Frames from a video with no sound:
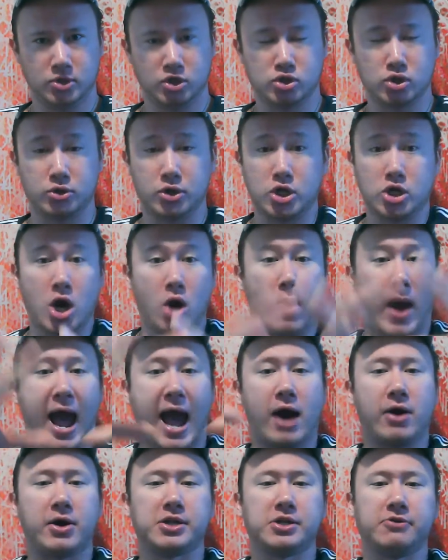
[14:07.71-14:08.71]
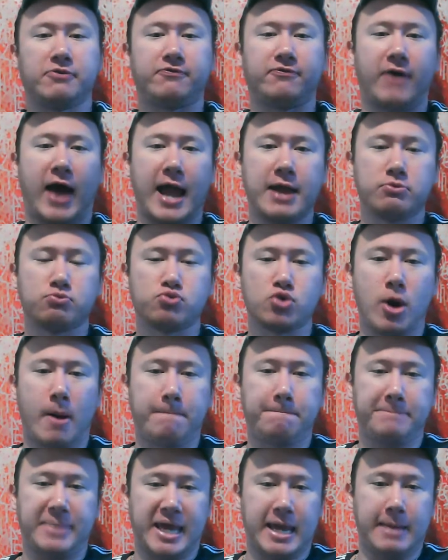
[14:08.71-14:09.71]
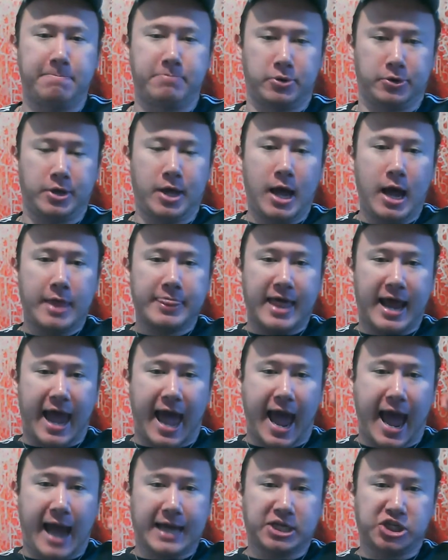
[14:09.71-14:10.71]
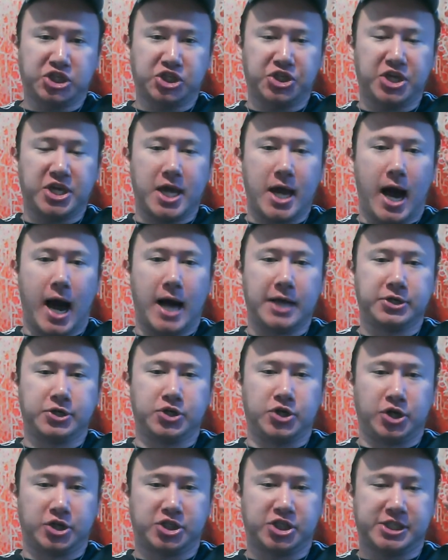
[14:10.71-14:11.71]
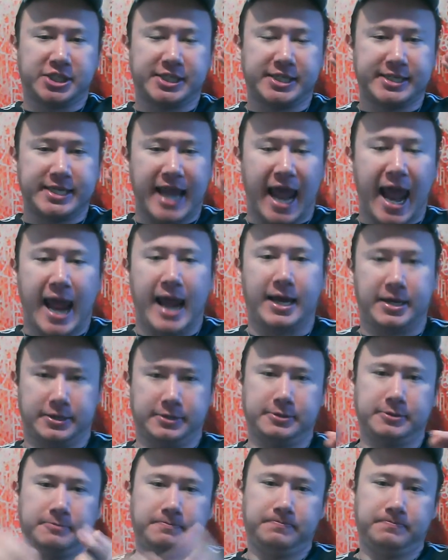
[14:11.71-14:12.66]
So you go out and you find real people that actually understand.